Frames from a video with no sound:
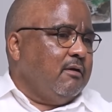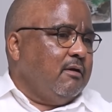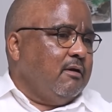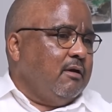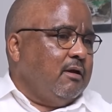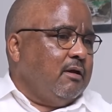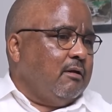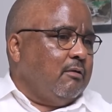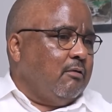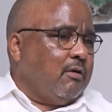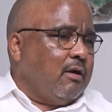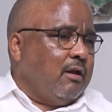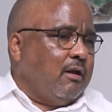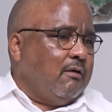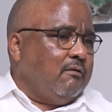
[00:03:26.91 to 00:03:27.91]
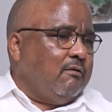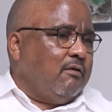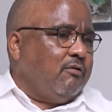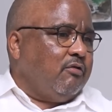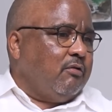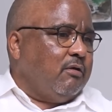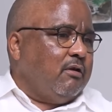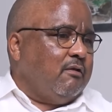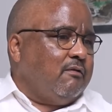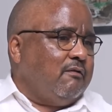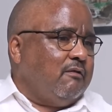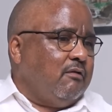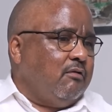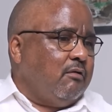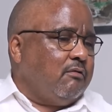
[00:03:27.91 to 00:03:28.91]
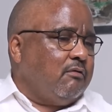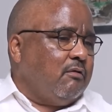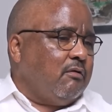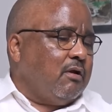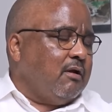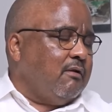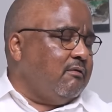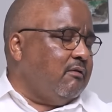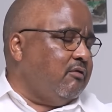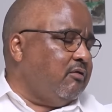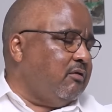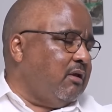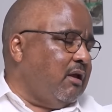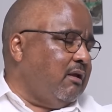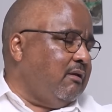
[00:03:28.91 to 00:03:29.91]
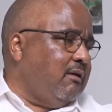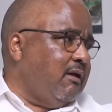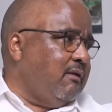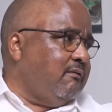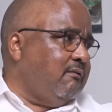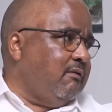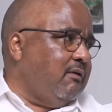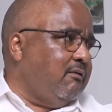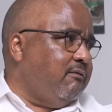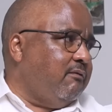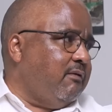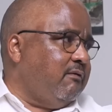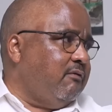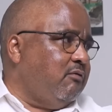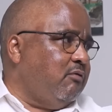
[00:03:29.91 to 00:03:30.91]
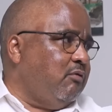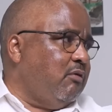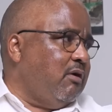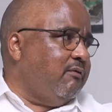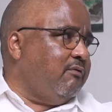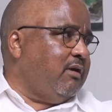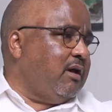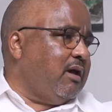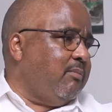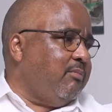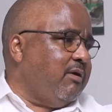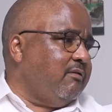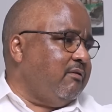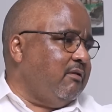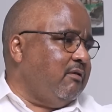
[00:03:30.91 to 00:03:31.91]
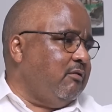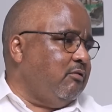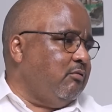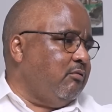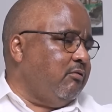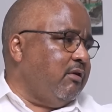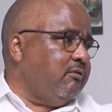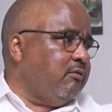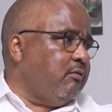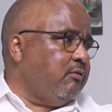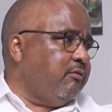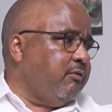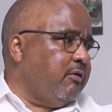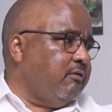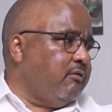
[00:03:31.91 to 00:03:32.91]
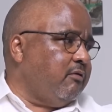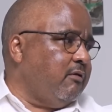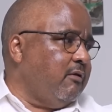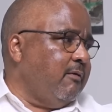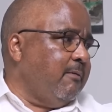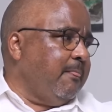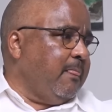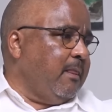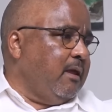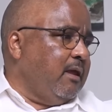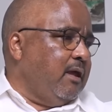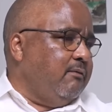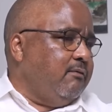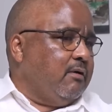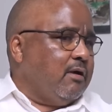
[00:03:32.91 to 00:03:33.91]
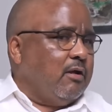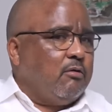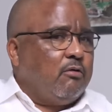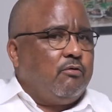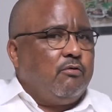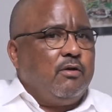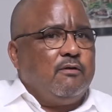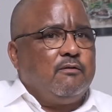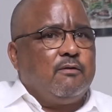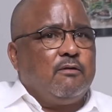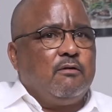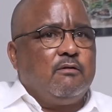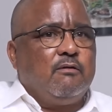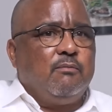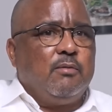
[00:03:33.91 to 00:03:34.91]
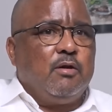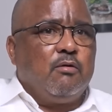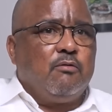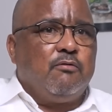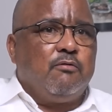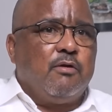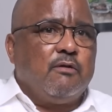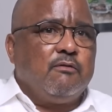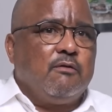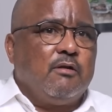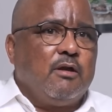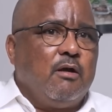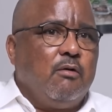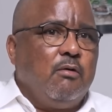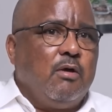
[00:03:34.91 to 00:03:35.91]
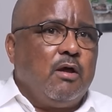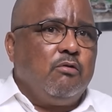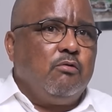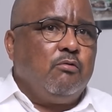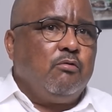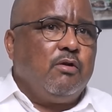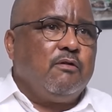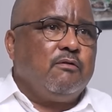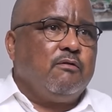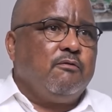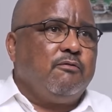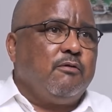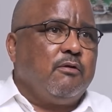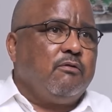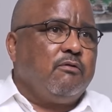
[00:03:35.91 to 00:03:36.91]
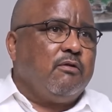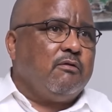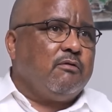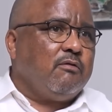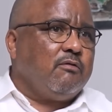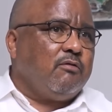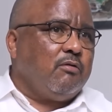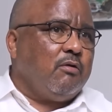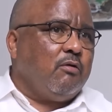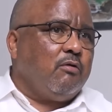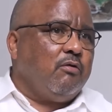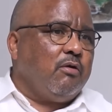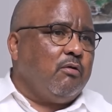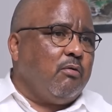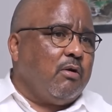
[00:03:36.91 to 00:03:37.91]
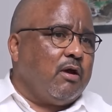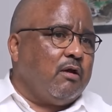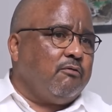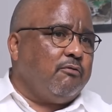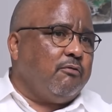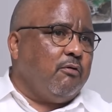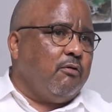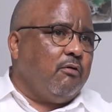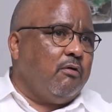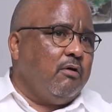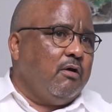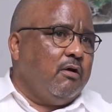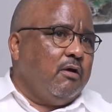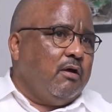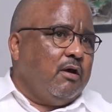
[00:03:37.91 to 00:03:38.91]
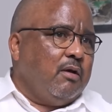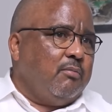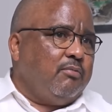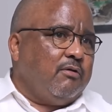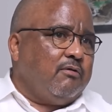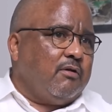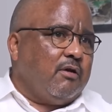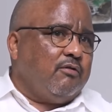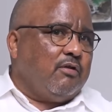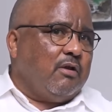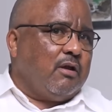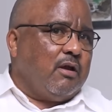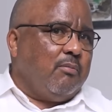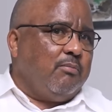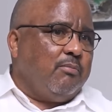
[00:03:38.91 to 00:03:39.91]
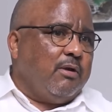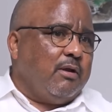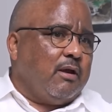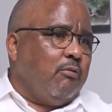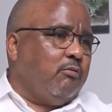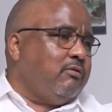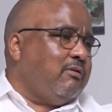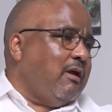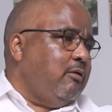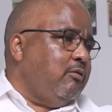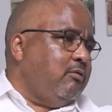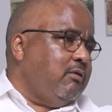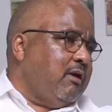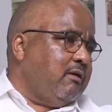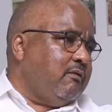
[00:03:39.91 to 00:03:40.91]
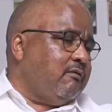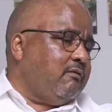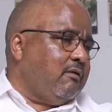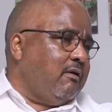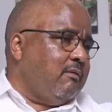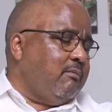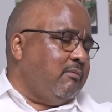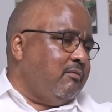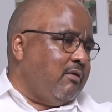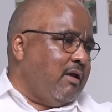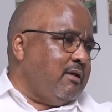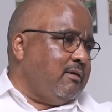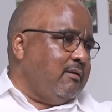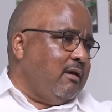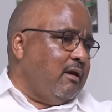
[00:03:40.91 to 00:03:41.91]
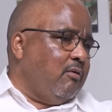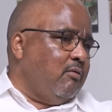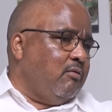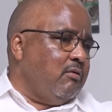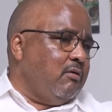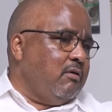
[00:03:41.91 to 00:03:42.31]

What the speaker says: in an organization, in a serious organization like the SDF, is do you have the capacity to raise those funds? If you cannot raise 30 million francs, then how can you raise the funds necessary or required for a presidential campaign? I will tell you that right now,